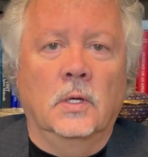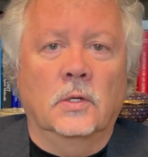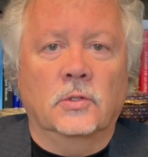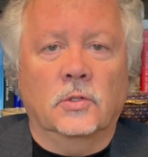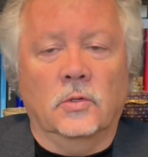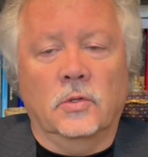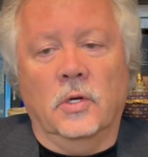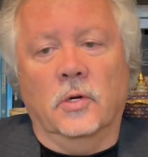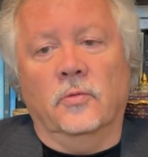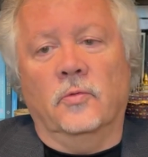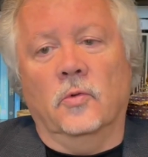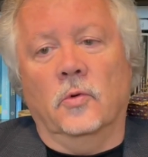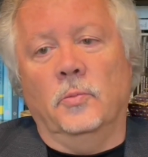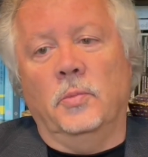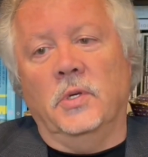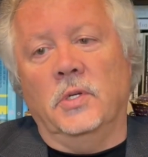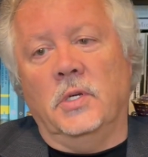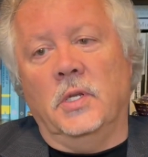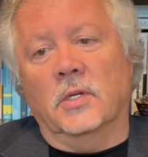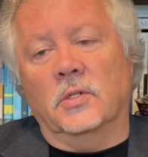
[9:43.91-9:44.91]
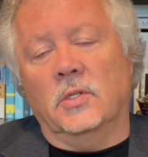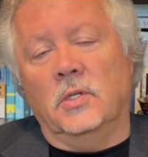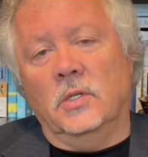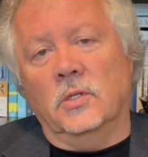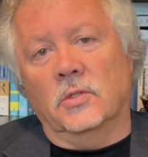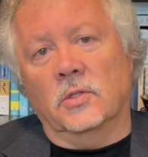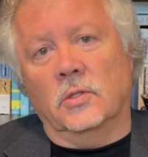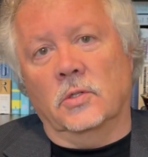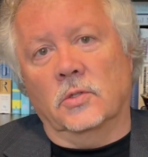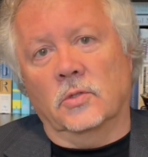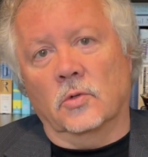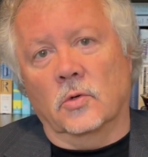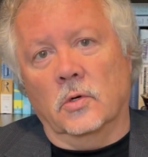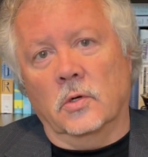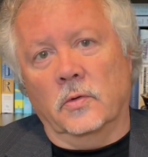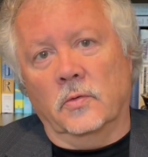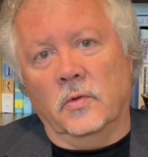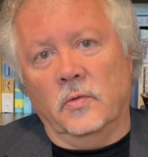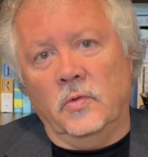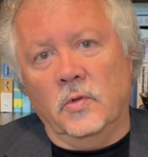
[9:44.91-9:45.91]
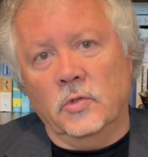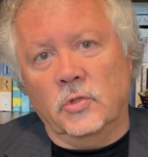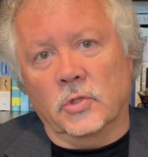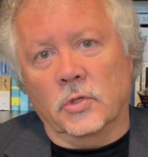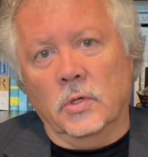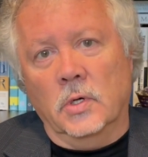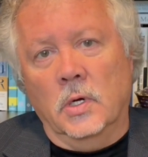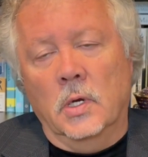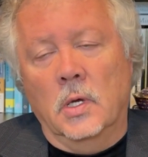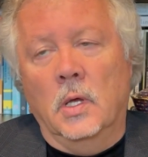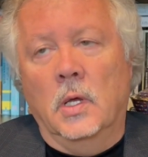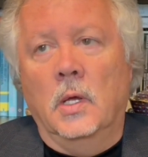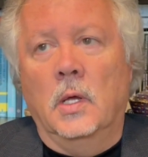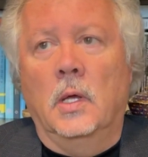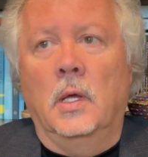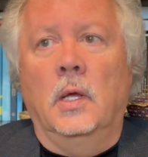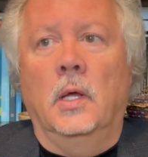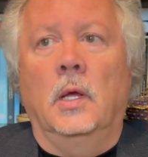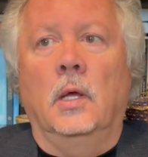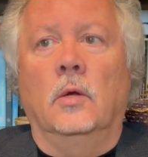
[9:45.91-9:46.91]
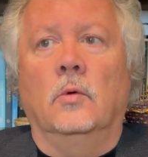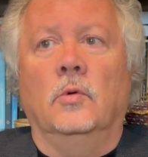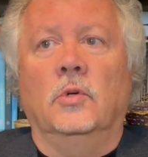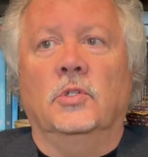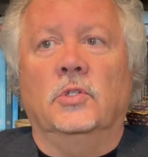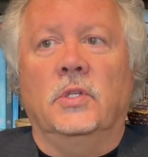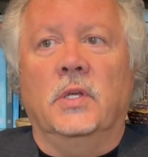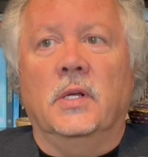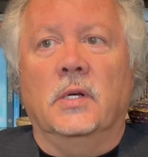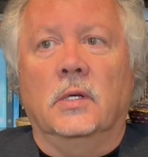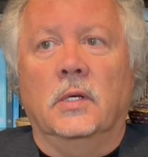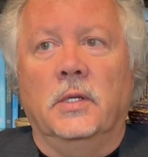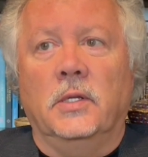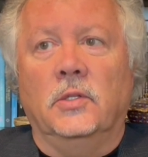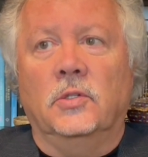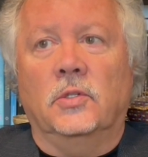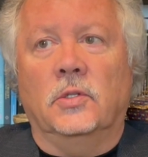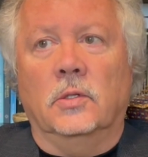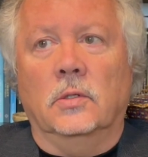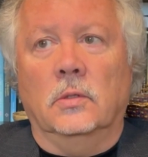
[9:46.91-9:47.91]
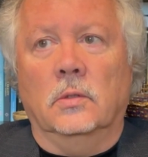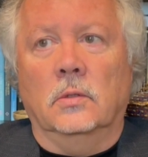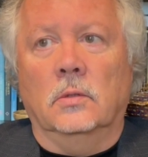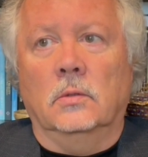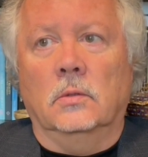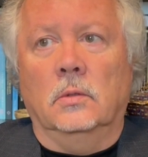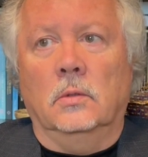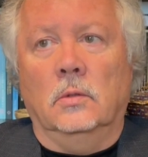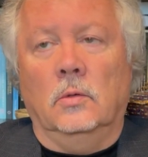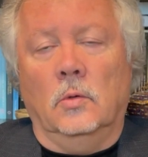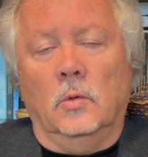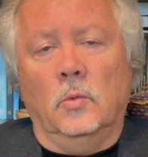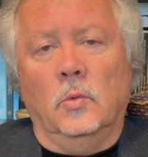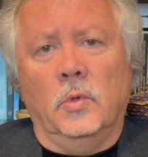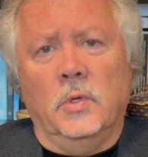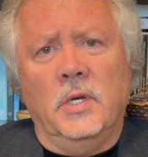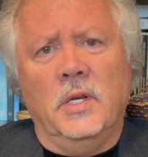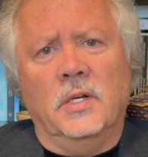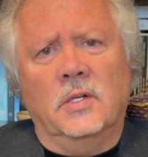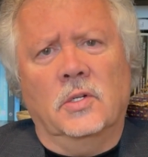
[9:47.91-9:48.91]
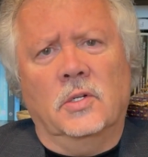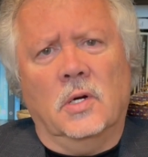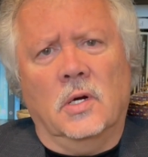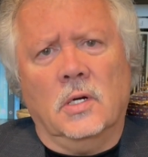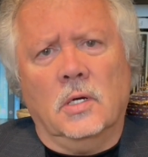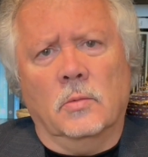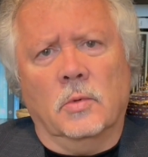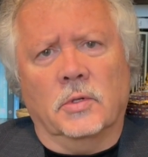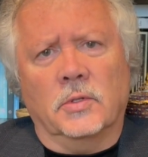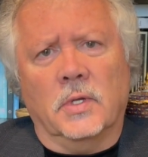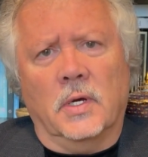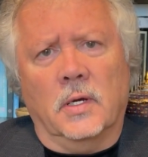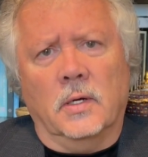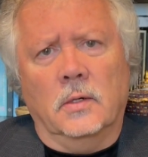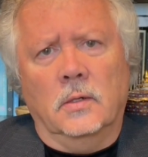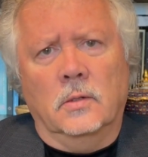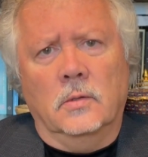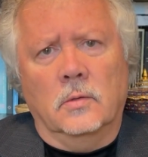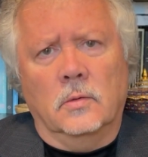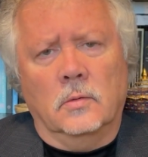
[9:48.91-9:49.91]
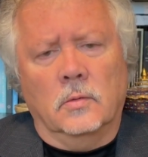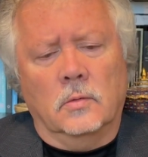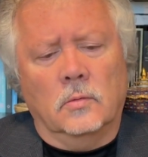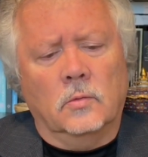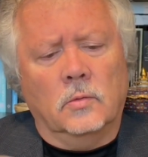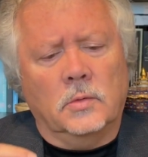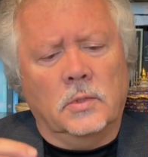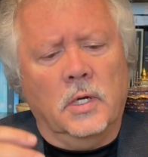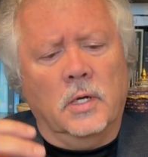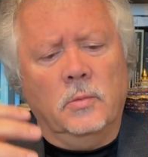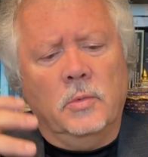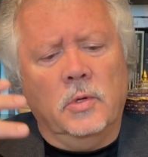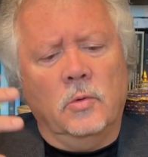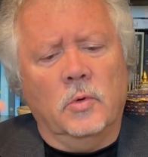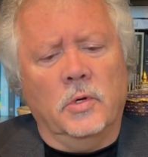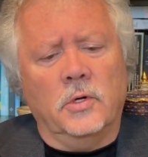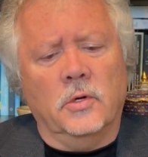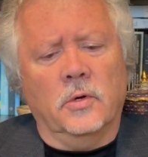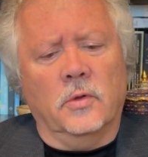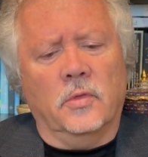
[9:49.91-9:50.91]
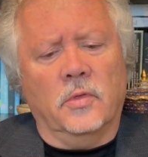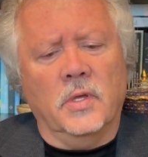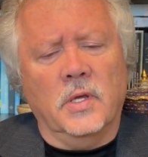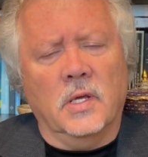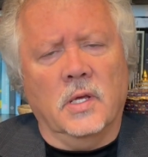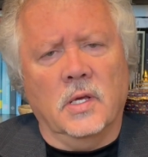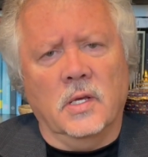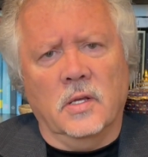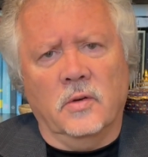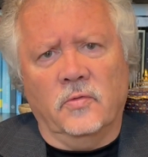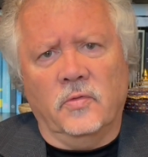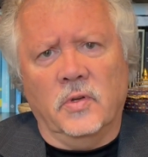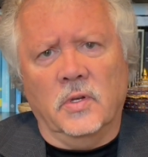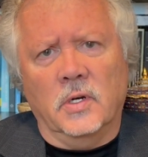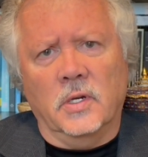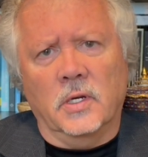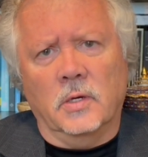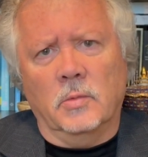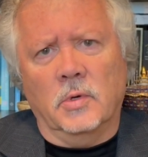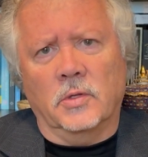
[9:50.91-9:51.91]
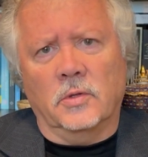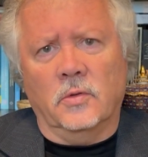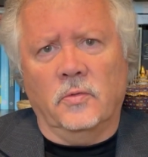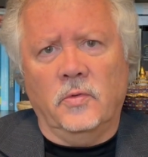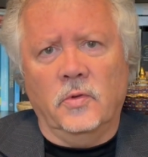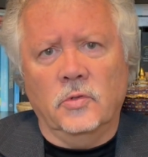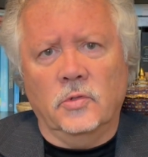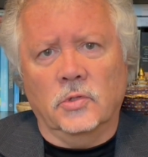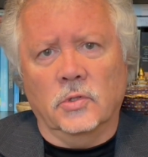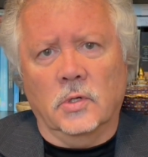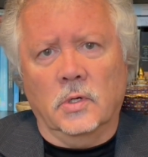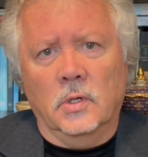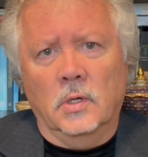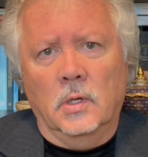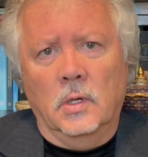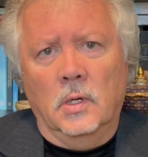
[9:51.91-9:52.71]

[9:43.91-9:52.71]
So therefore, PTSD is a disorder of the future, which then leads to, oh, we need to talk about that. Tell me what you're thinking and feeling about the future.